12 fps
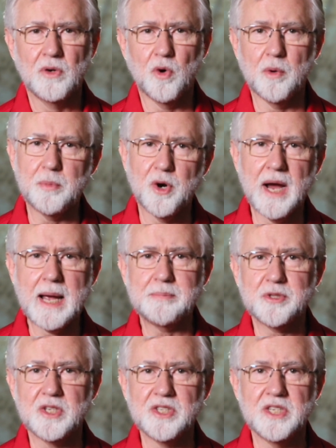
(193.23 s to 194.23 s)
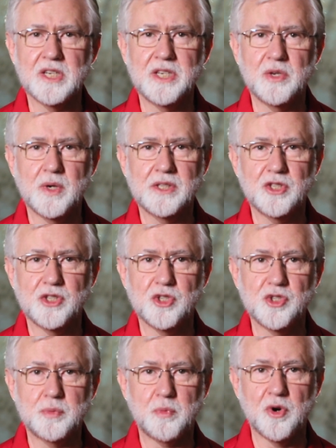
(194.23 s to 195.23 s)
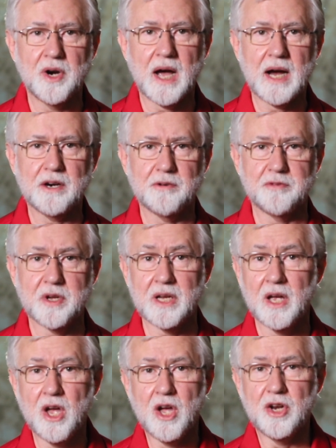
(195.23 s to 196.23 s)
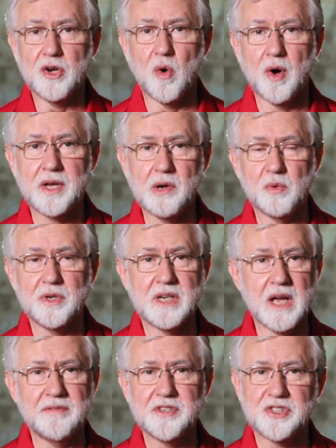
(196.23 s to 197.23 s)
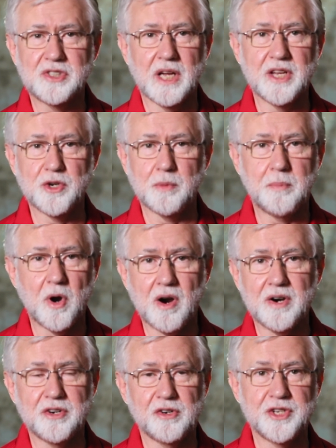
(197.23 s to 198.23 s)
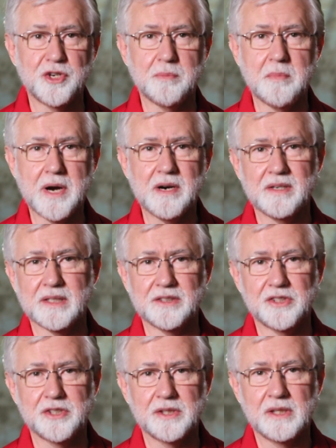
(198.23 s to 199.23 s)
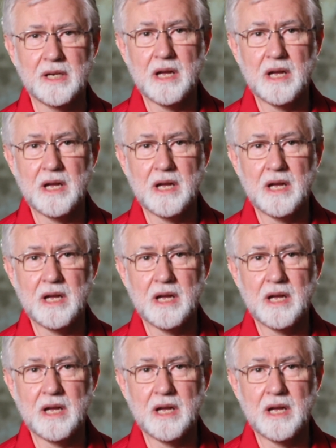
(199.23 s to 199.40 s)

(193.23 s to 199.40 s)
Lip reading: Or perhaps continuing to use pornography, knowing it would devastate your partner and your marriage.